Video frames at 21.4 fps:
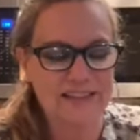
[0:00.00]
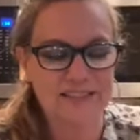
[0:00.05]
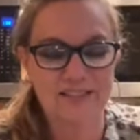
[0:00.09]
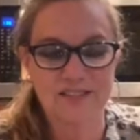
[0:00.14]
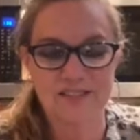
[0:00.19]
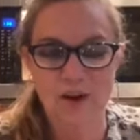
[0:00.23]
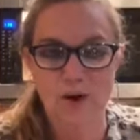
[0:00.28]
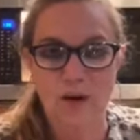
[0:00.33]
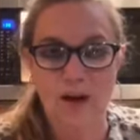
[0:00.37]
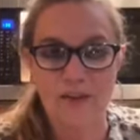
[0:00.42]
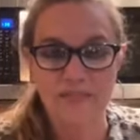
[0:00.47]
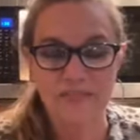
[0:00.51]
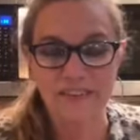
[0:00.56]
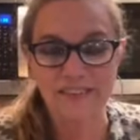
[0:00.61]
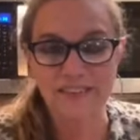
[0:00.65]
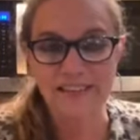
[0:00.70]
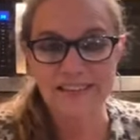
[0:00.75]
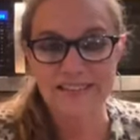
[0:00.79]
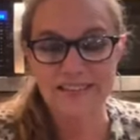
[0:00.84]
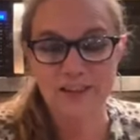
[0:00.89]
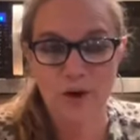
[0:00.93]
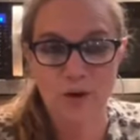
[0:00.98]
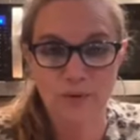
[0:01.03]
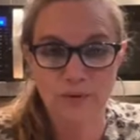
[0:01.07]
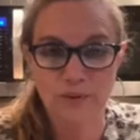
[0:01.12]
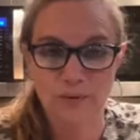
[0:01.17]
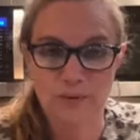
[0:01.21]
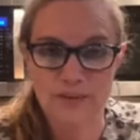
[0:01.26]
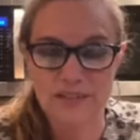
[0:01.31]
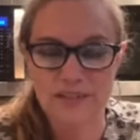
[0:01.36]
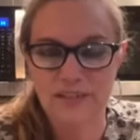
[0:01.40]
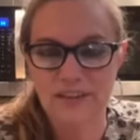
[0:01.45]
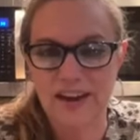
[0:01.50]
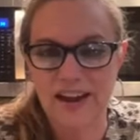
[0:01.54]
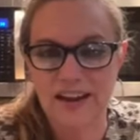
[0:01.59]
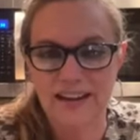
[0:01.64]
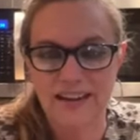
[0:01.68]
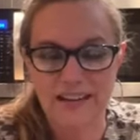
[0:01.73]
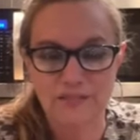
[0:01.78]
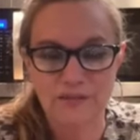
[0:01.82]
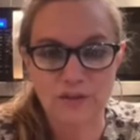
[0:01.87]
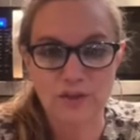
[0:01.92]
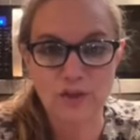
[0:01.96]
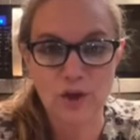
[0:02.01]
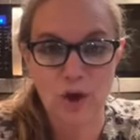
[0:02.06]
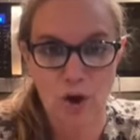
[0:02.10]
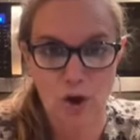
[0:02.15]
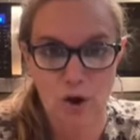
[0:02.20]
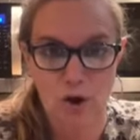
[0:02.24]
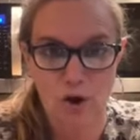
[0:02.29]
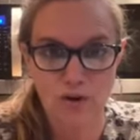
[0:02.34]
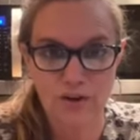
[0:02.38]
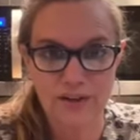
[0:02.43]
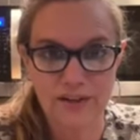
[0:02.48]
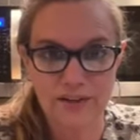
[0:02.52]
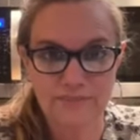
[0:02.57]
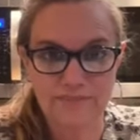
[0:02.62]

so I think that's the only reason that I can even talk.